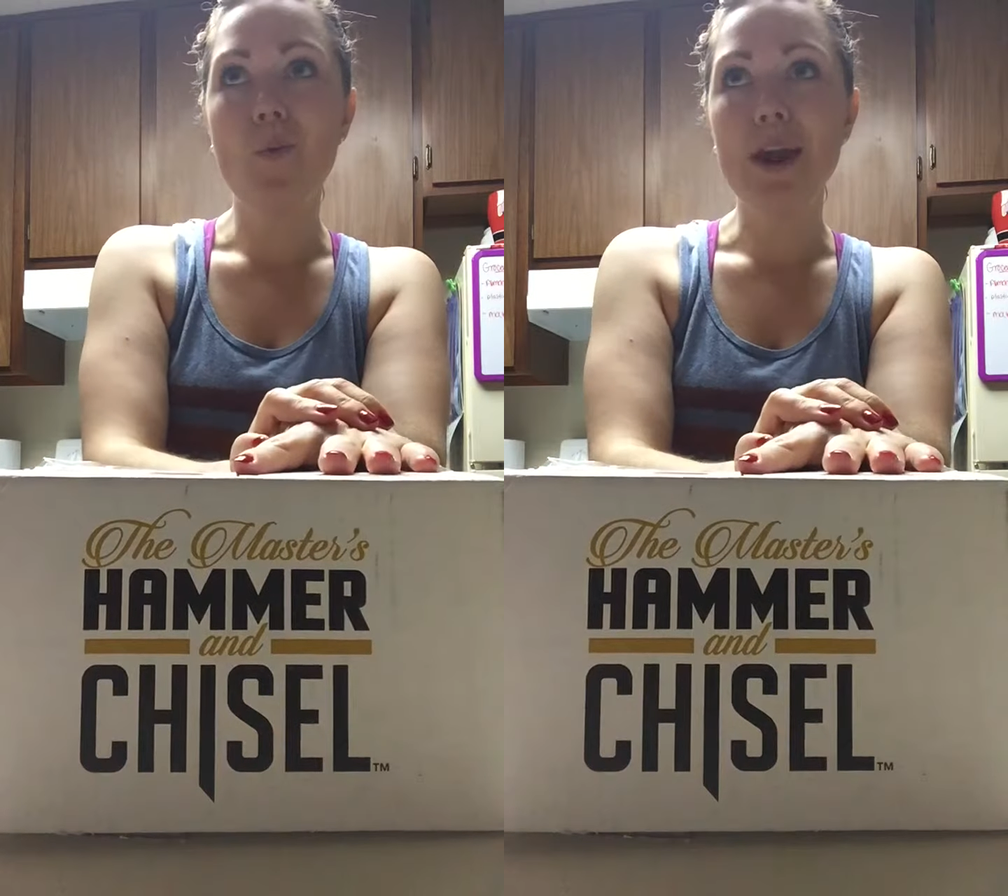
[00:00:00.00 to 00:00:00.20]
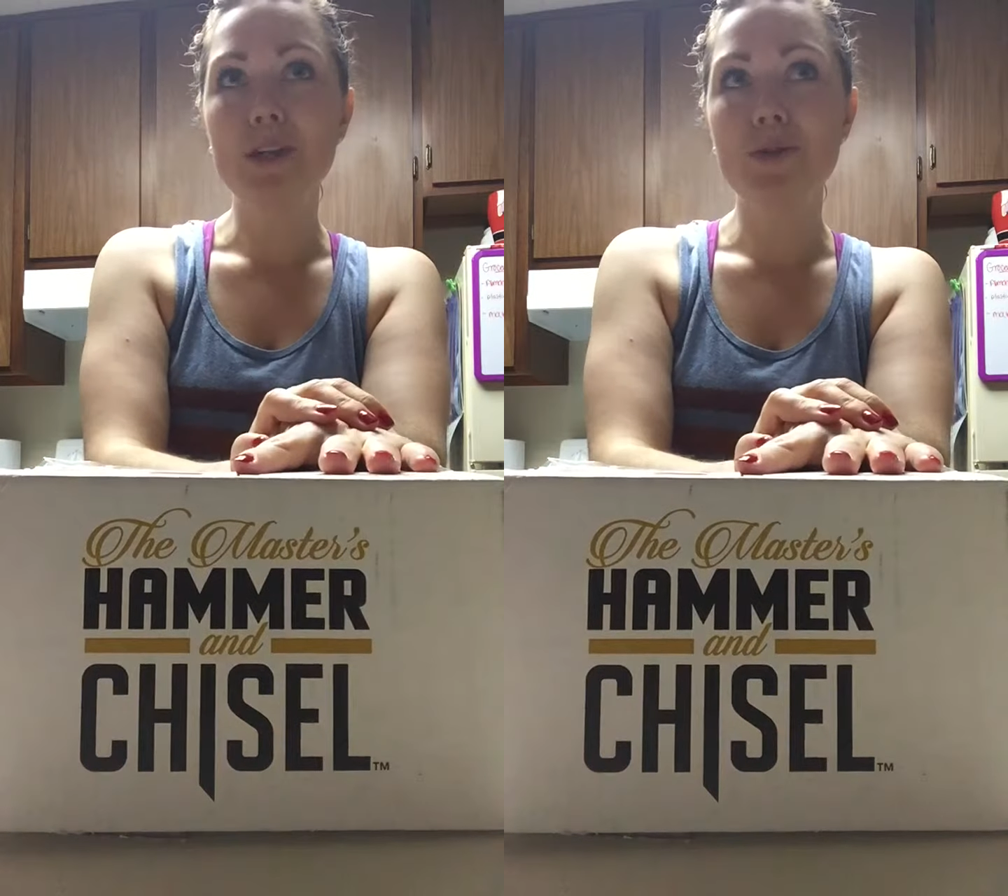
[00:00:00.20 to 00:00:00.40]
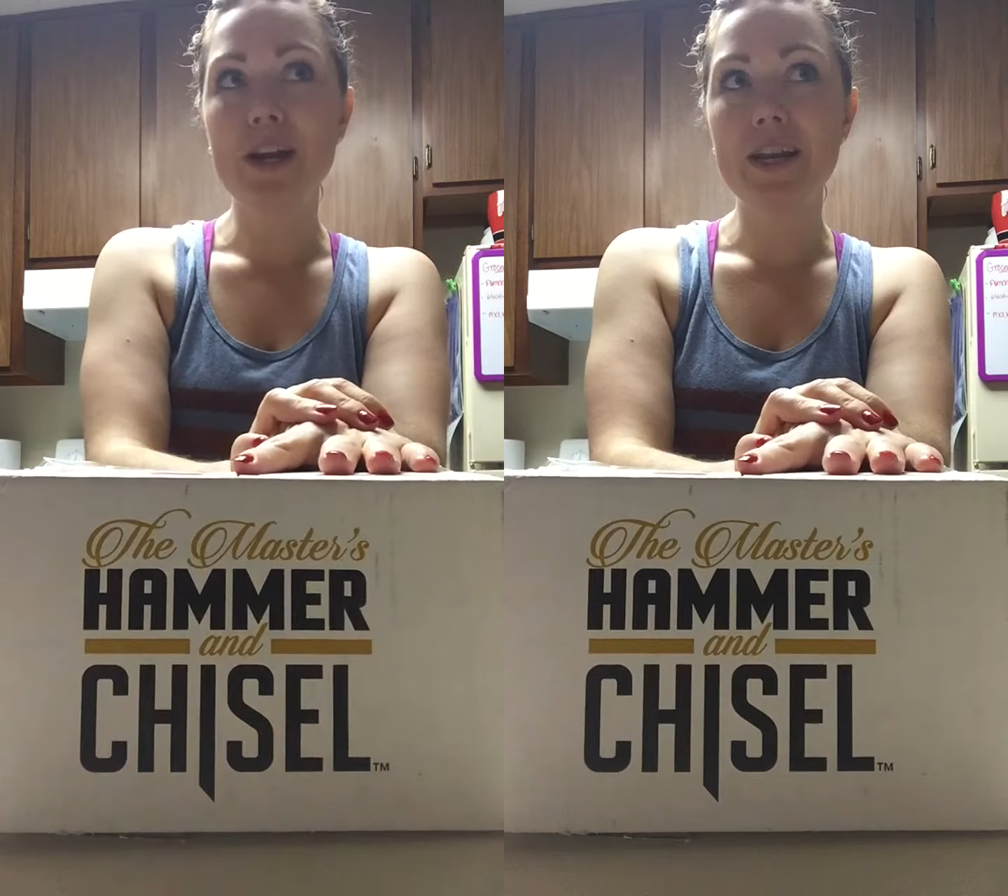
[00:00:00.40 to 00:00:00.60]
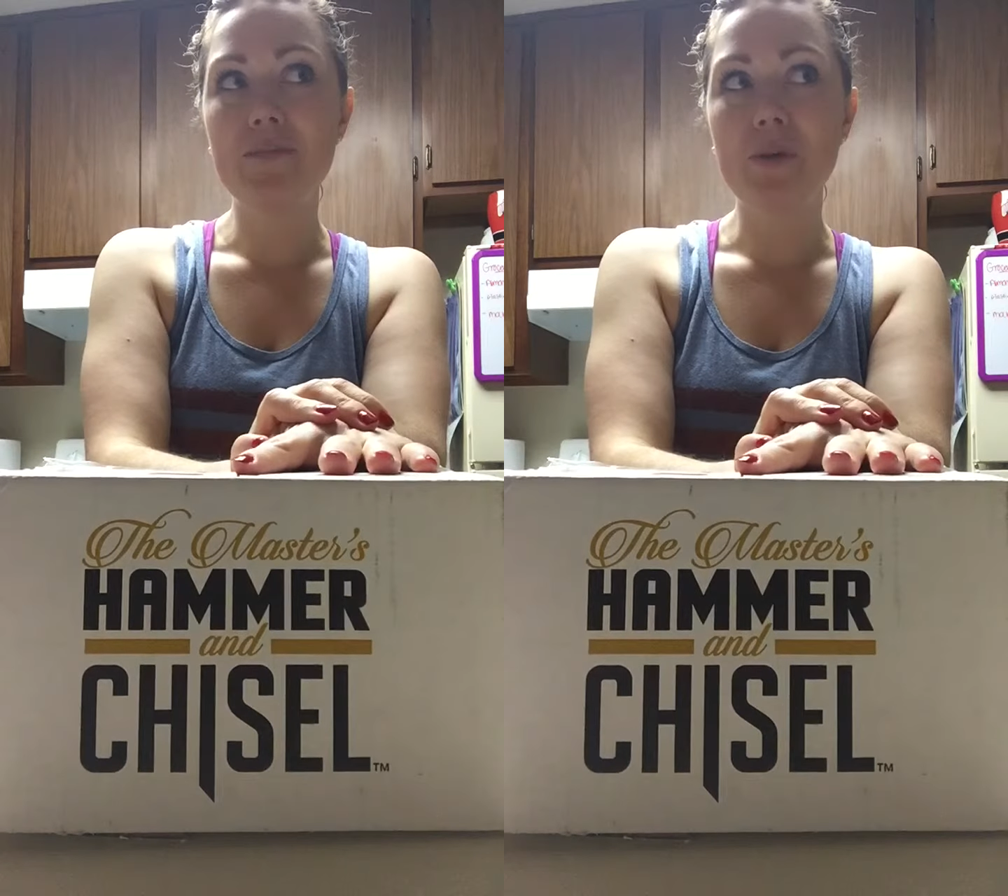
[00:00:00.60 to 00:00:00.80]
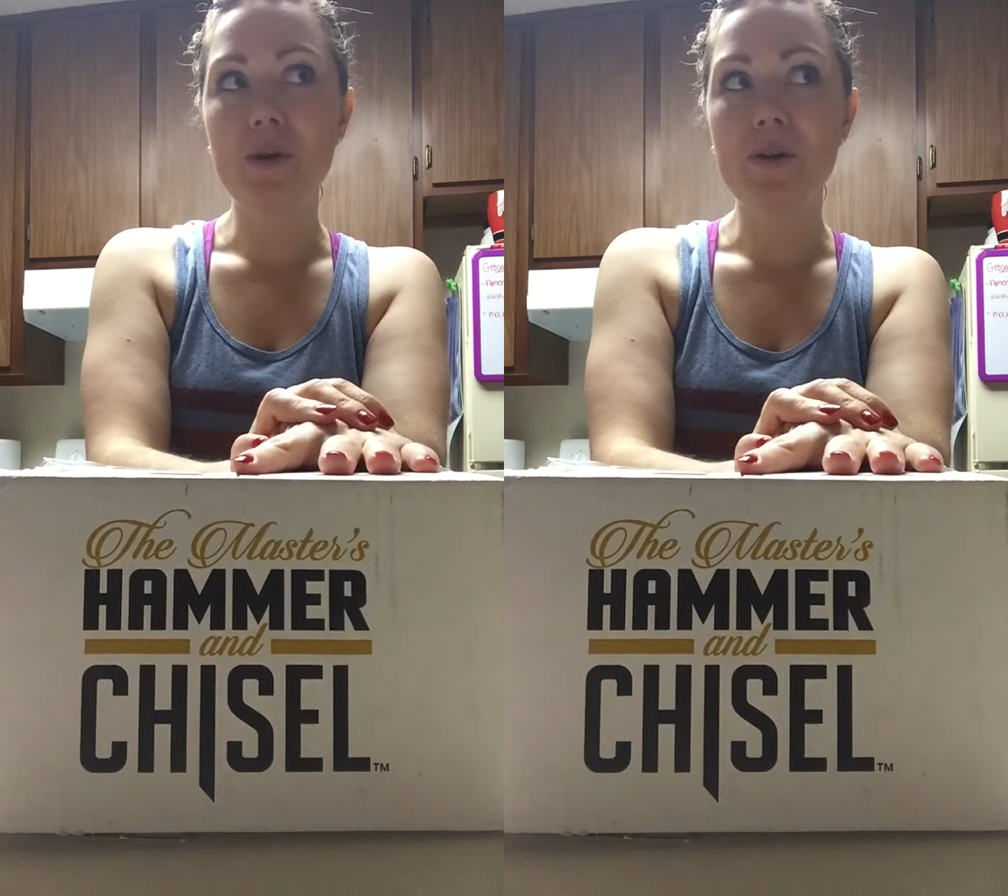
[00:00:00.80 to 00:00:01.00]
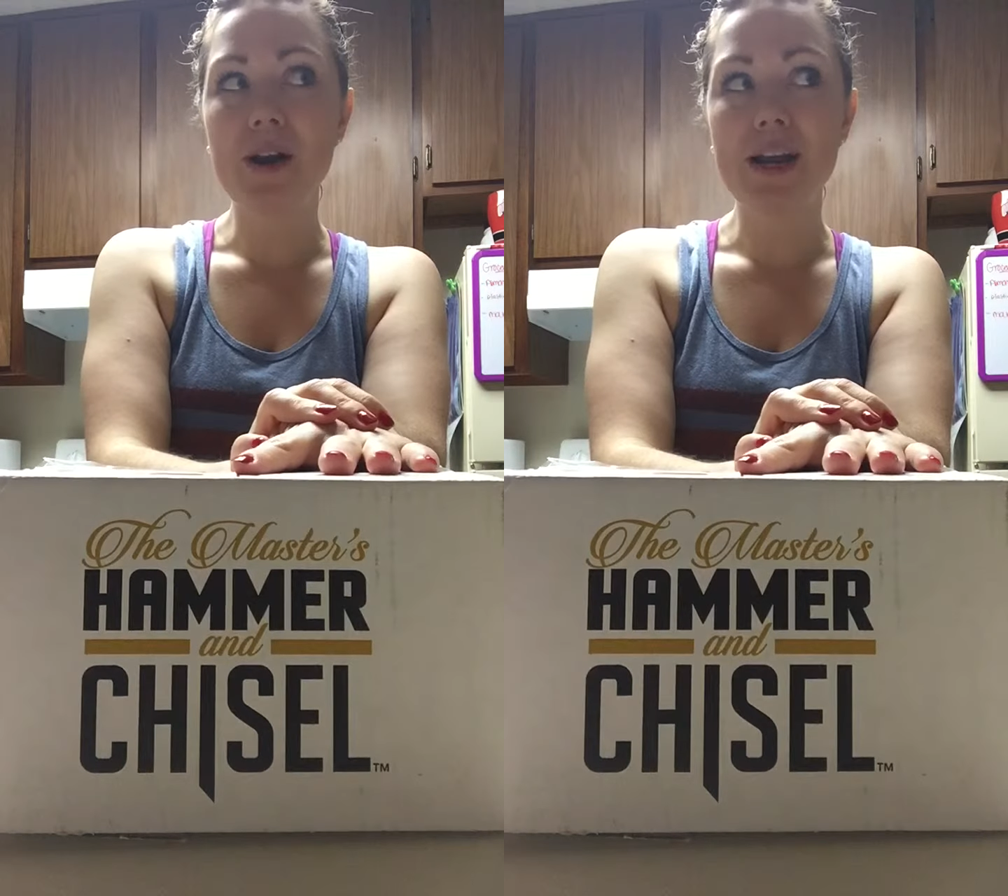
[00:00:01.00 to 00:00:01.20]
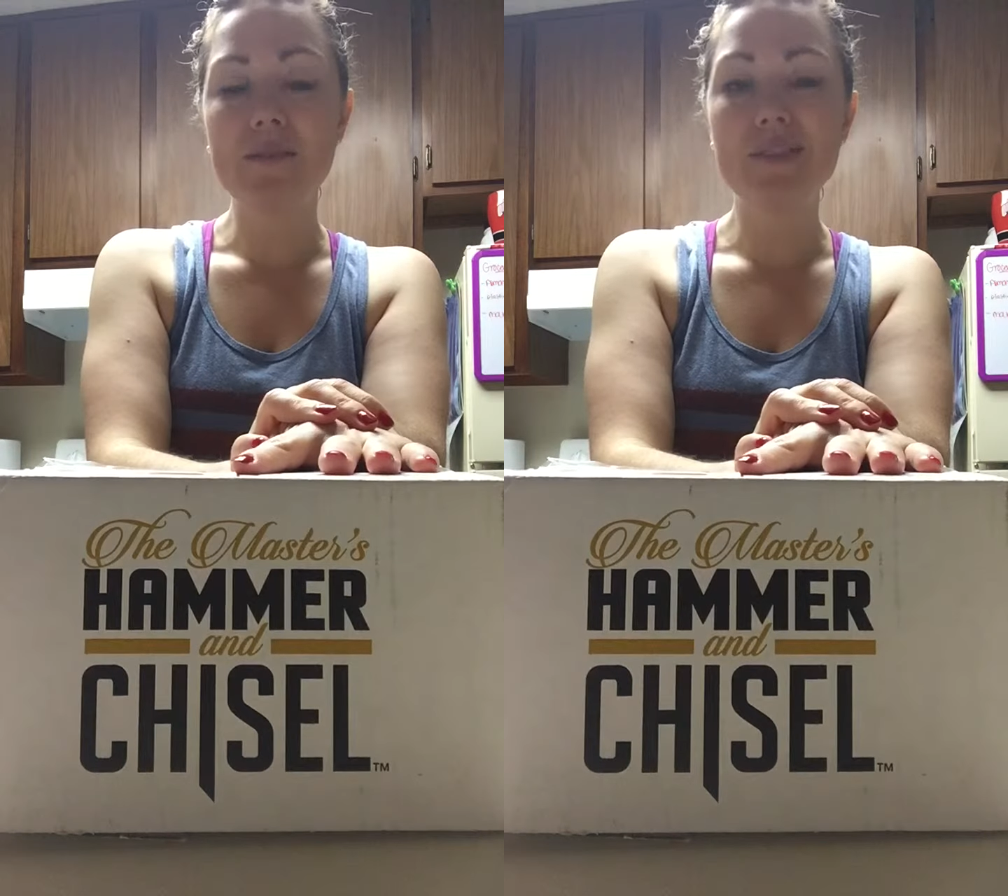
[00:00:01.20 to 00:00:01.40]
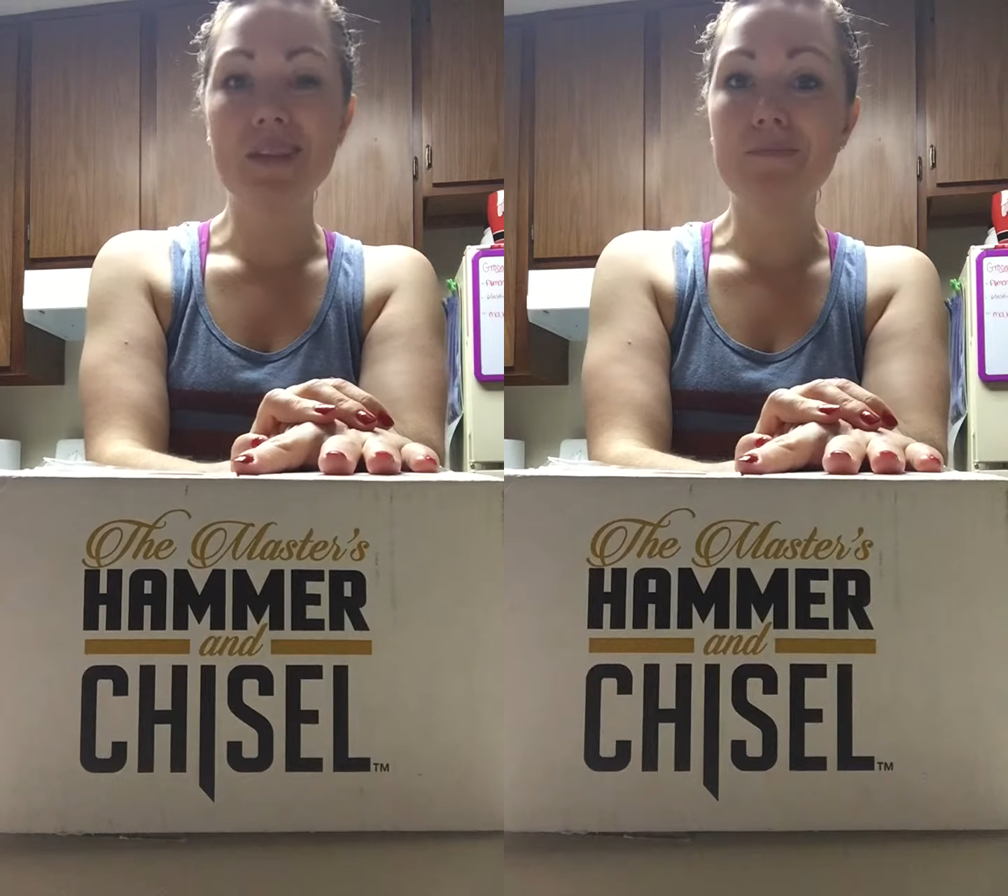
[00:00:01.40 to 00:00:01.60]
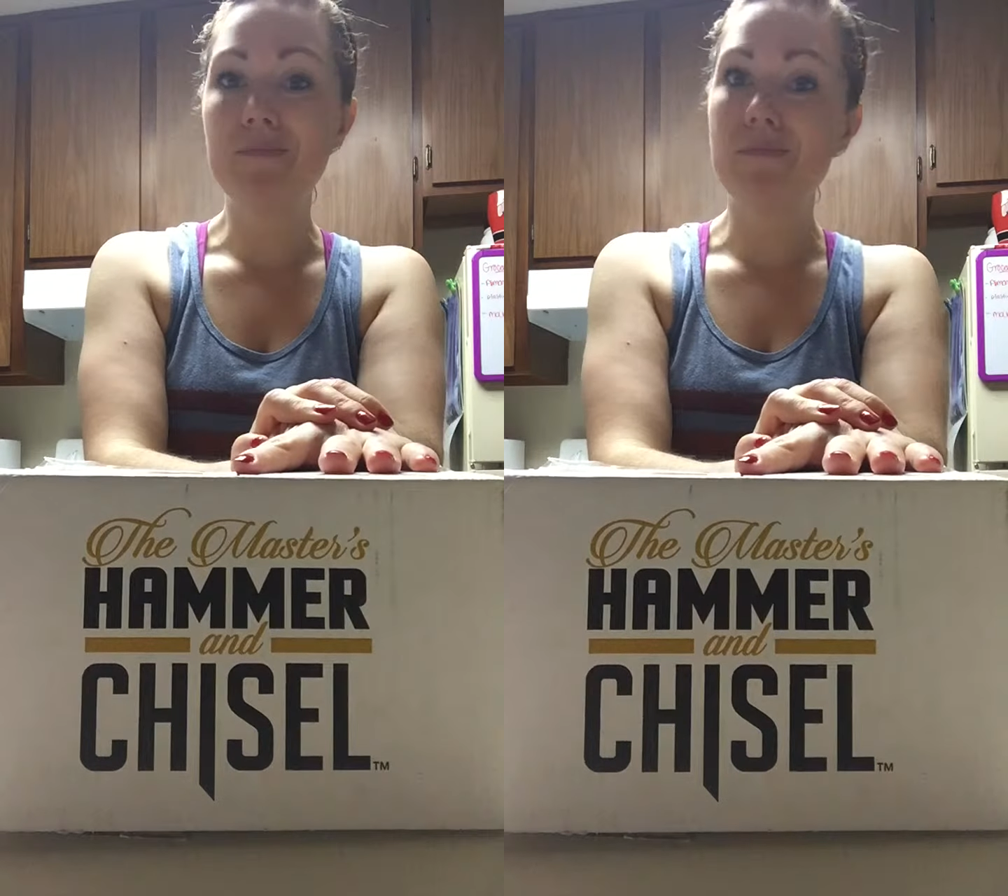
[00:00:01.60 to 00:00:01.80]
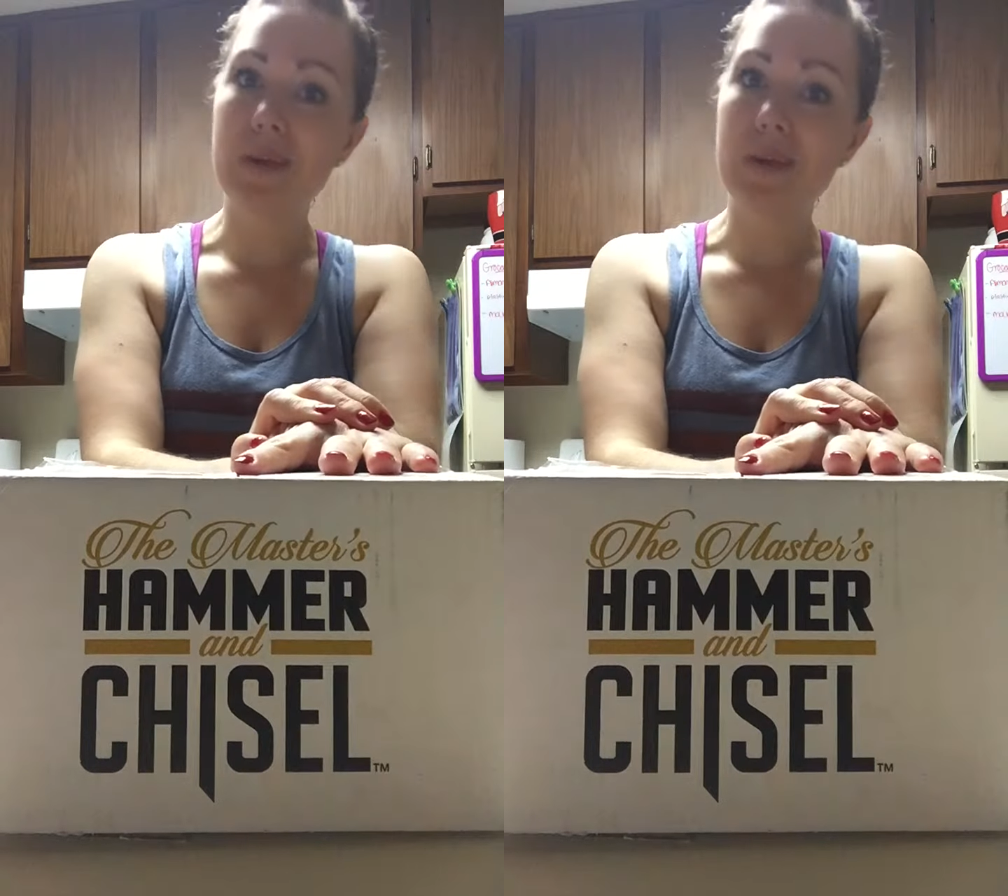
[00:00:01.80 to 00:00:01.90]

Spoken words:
weight training programs and